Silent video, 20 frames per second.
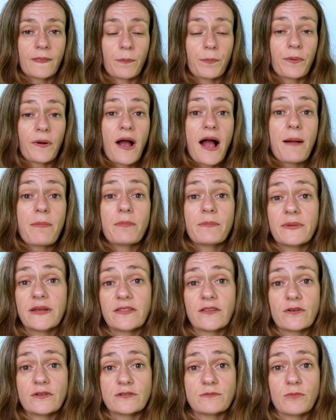The problem
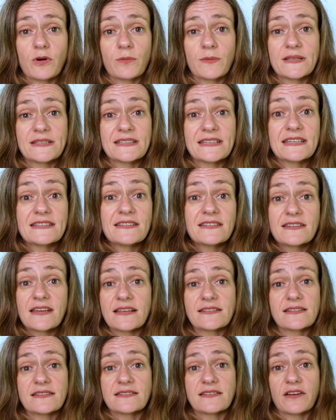in those moments isn't
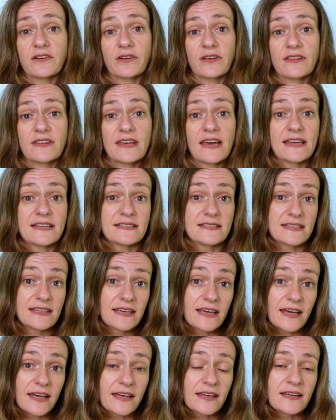necessarily the
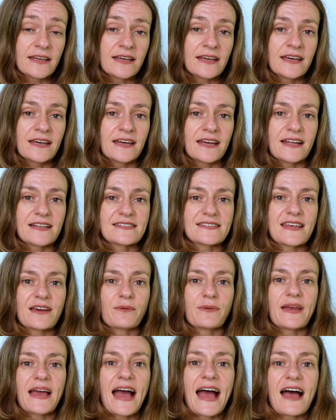idea, it's
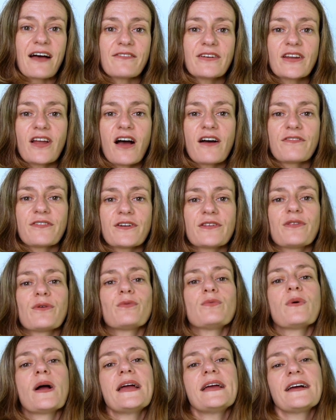that we haven't offered the
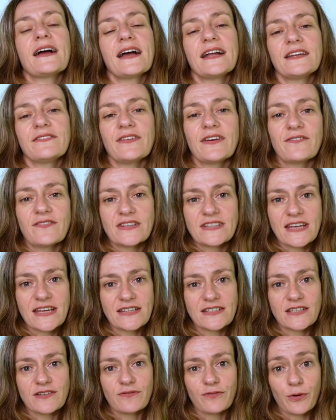right kind of
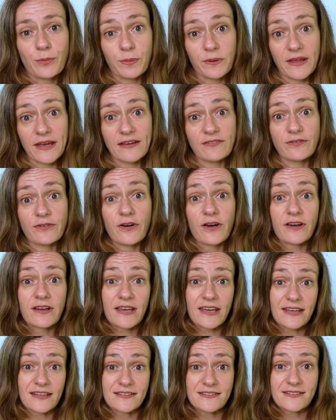invitation for play for our
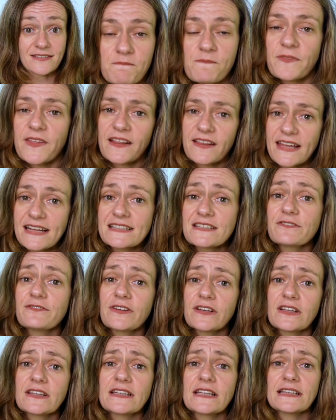kids. They like to
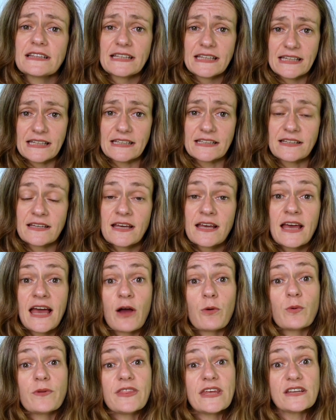feel in the lead,
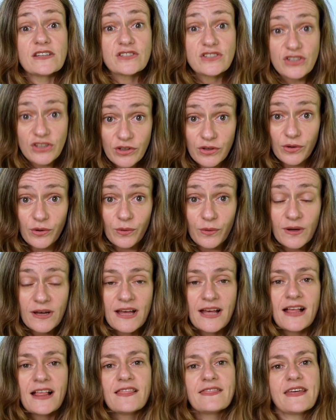and when they do,
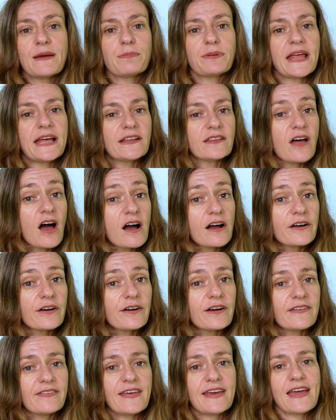they play
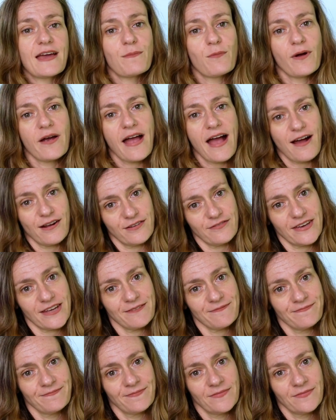longer and they get more out of it.